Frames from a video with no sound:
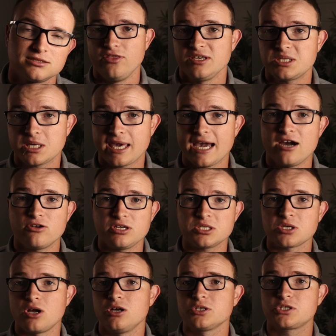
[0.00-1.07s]
This account
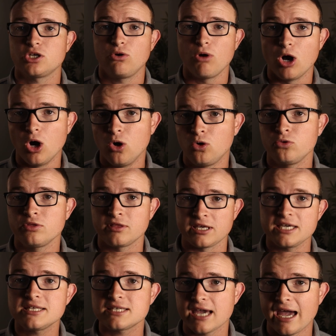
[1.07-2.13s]
is also
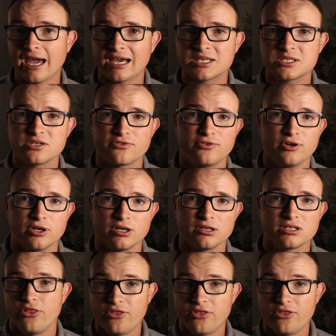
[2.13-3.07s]
only tax deferred.